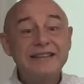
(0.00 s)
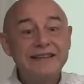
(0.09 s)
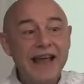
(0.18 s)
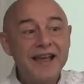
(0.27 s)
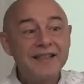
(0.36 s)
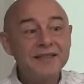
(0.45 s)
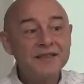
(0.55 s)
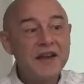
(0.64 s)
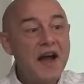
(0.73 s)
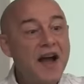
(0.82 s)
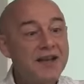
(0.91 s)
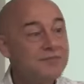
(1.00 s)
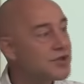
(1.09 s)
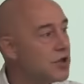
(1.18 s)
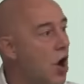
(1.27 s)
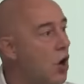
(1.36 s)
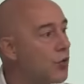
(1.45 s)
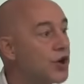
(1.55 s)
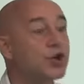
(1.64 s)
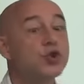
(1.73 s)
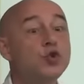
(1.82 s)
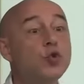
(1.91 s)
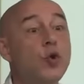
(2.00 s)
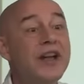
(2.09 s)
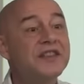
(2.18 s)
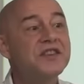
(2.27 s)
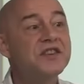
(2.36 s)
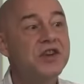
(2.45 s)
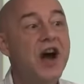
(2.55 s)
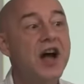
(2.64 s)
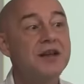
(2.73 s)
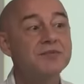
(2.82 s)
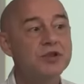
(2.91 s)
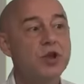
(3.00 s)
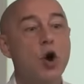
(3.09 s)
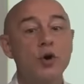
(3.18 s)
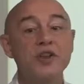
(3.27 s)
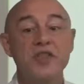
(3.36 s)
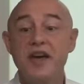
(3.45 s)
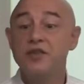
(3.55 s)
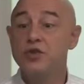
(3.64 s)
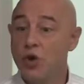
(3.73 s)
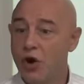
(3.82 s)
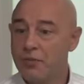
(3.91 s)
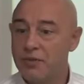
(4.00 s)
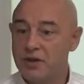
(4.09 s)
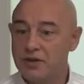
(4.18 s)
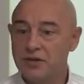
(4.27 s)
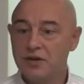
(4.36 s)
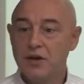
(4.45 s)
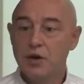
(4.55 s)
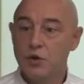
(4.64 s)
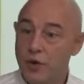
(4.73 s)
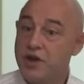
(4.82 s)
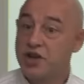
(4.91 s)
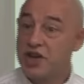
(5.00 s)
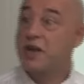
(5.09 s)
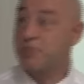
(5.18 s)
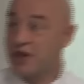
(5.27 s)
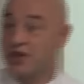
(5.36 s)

10 times lower, 20 times lower than normal. When you keep